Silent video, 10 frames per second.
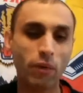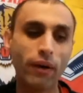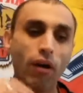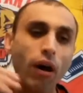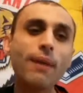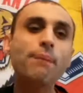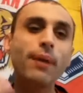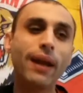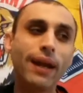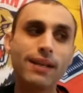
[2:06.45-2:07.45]
We're on
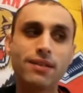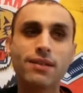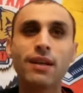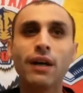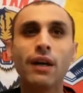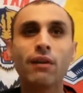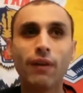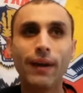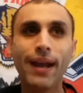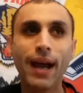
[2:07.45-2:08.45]
pace
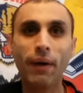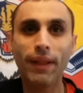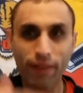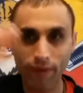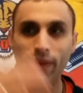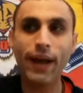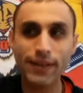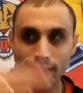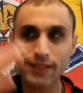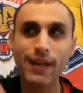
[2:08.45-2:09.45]
right now
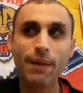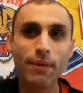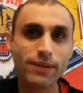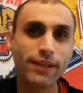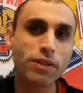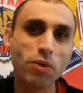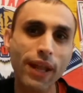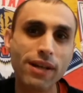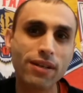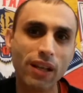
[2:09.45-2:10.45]
as the same as the
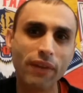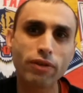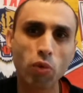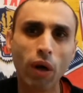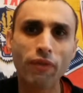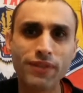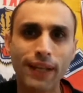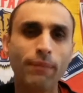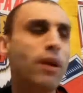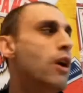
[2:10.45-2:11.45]
2011-12
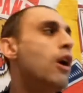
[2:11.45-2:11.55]
team.